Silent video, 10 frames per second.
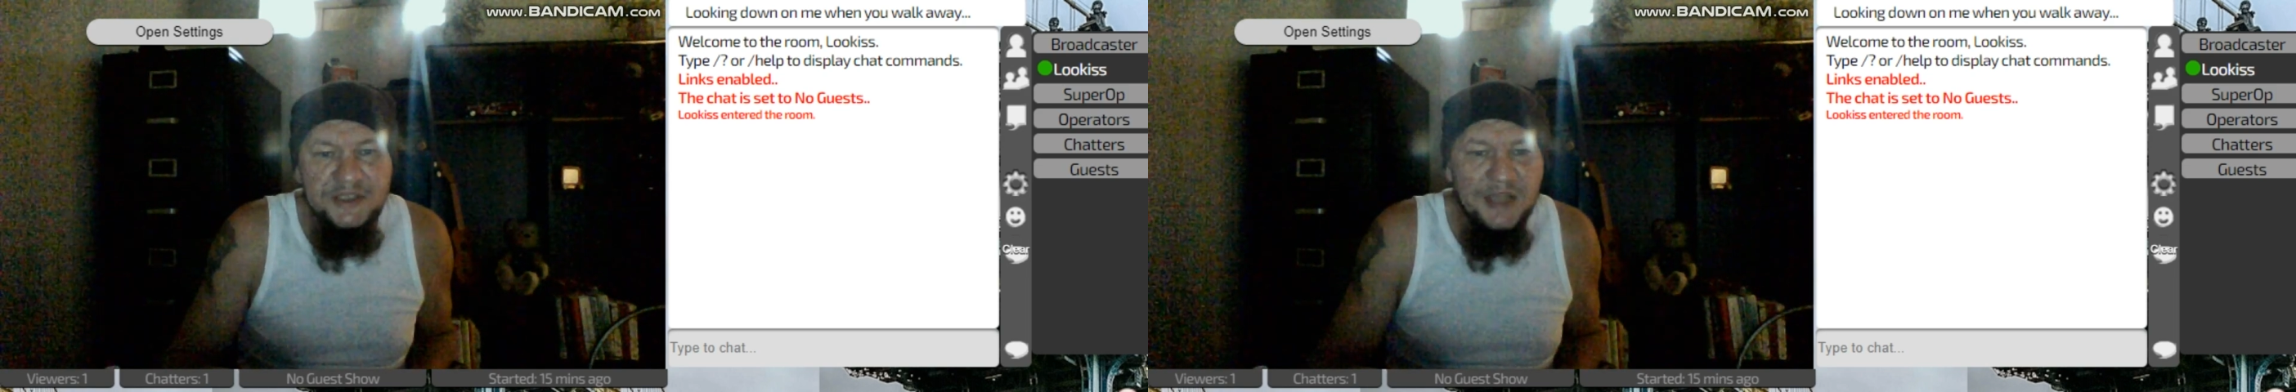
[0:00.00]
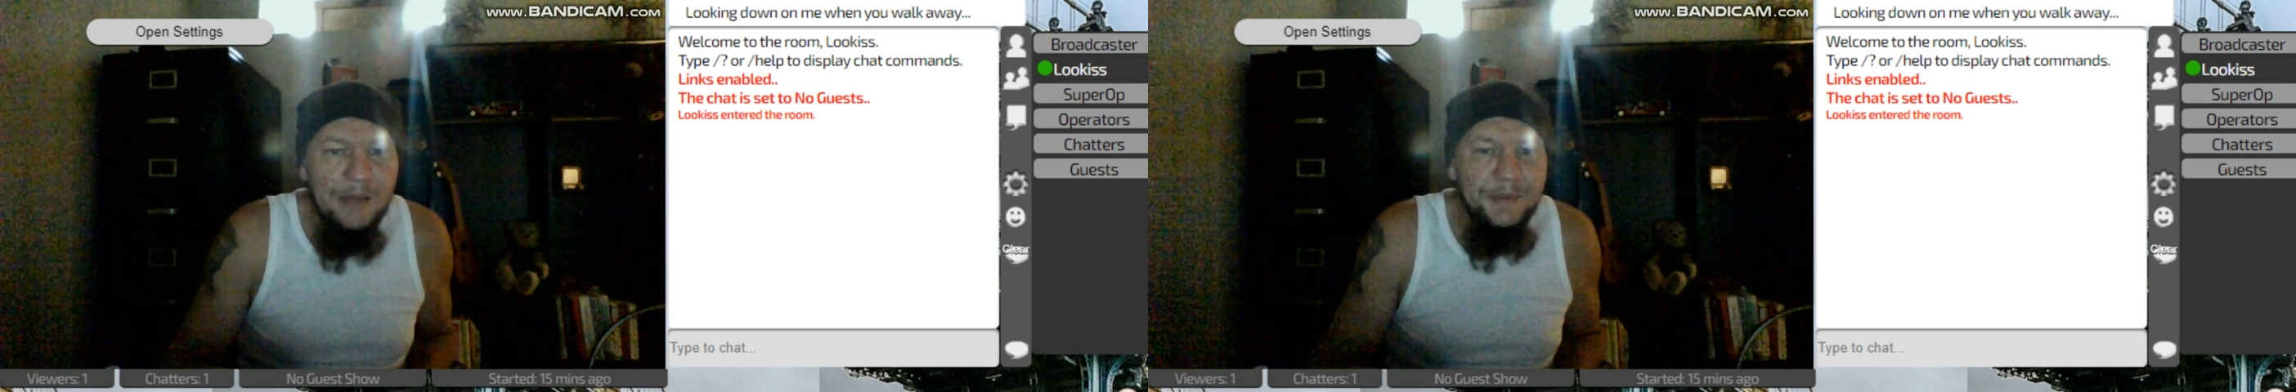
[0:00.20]

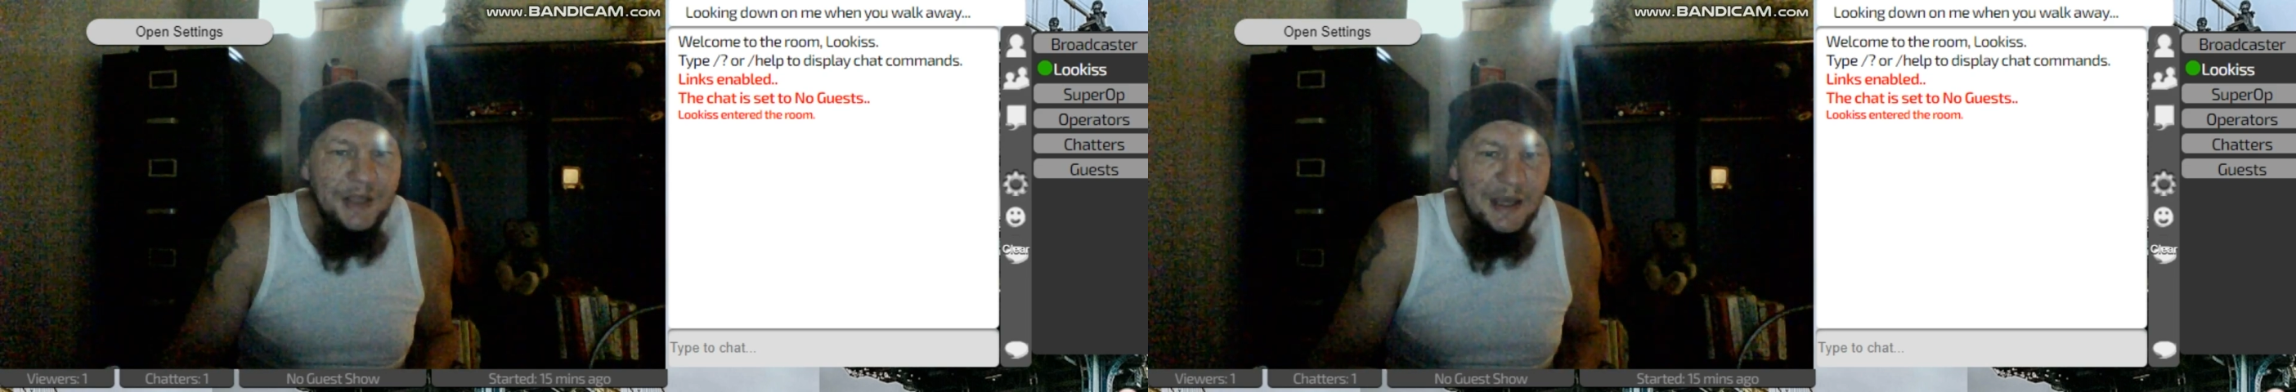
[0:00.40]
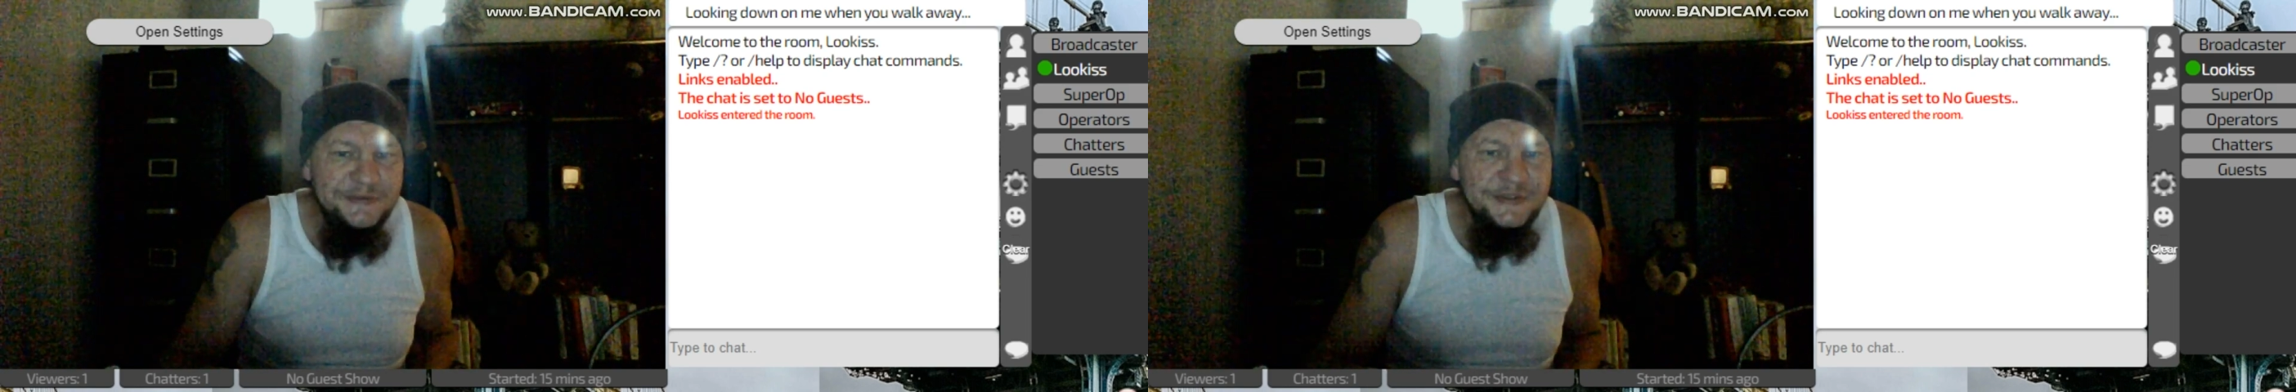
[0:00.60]
that happened
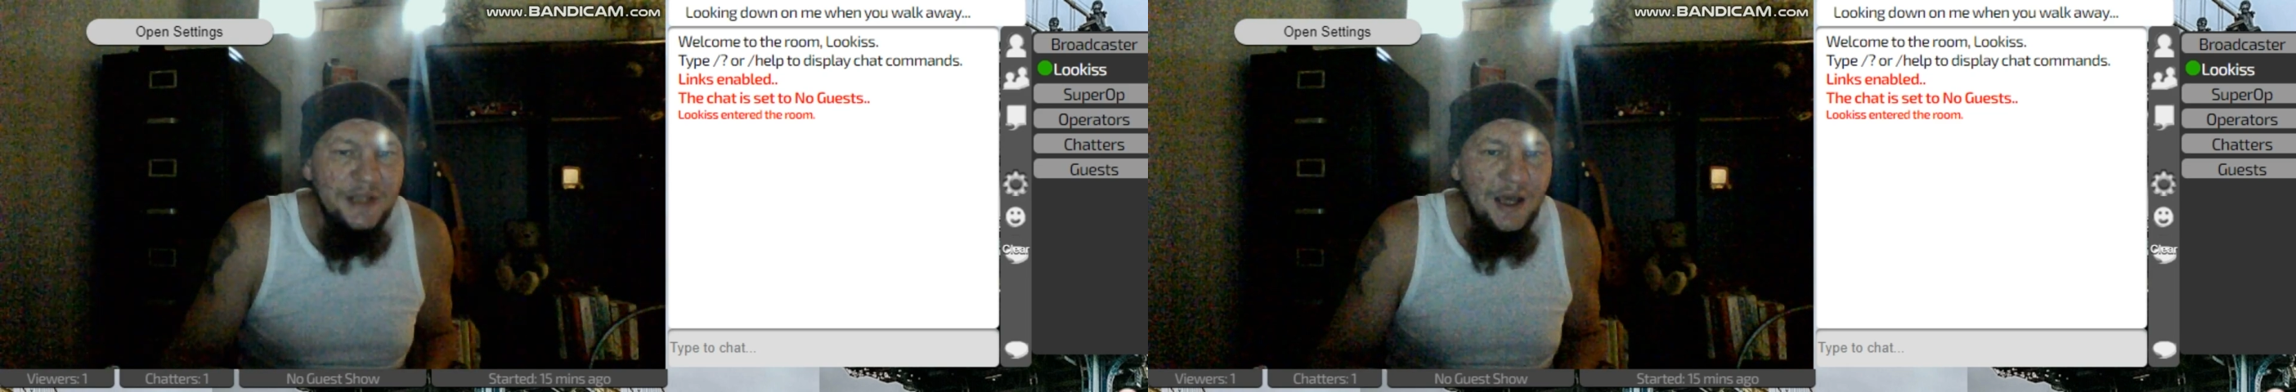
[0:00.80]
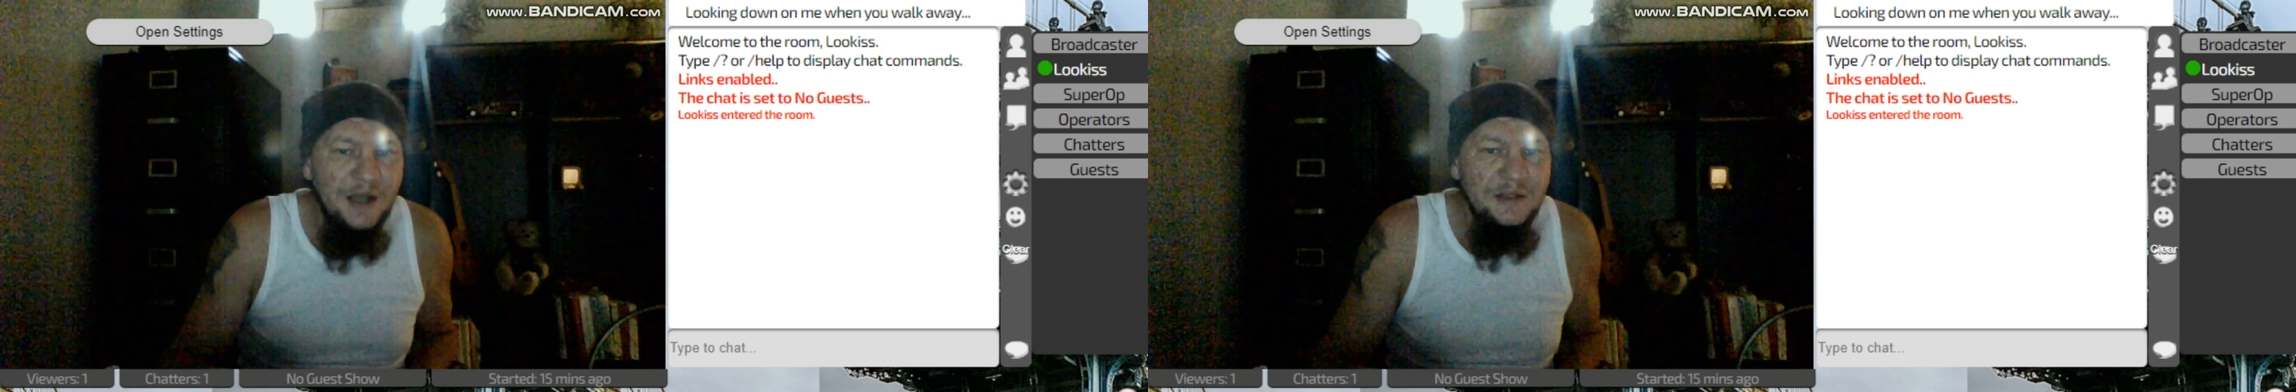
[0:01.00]
after
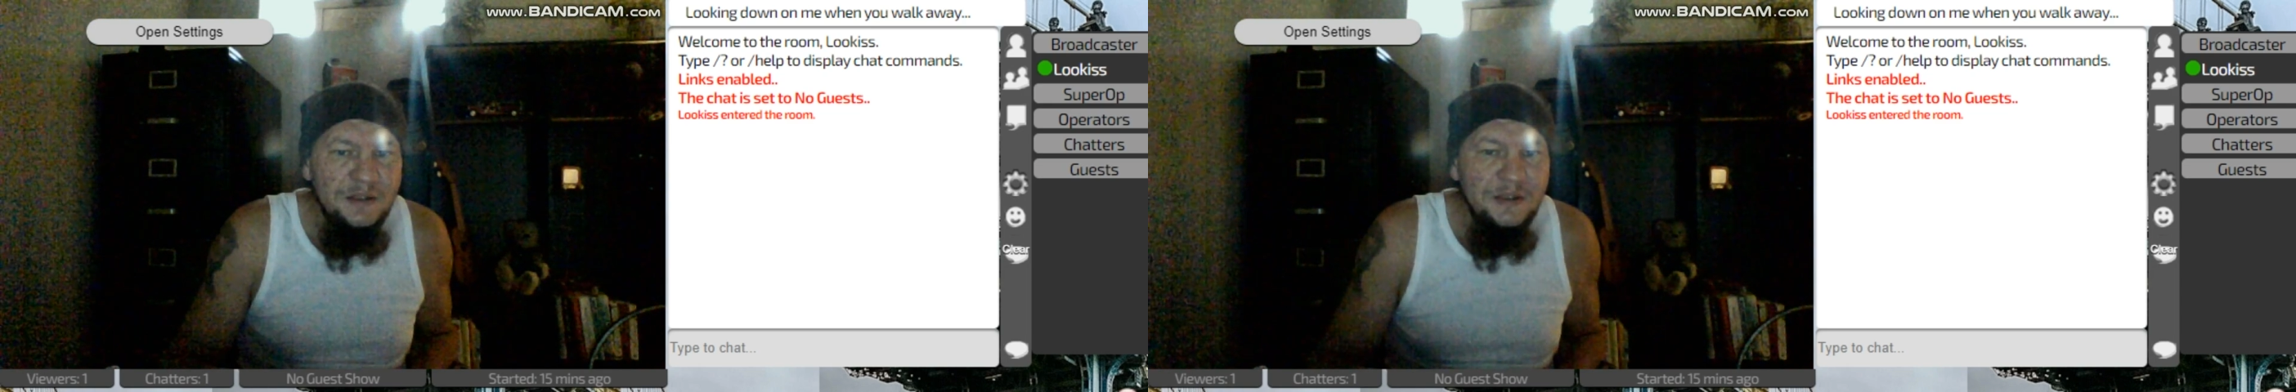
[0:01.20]
that.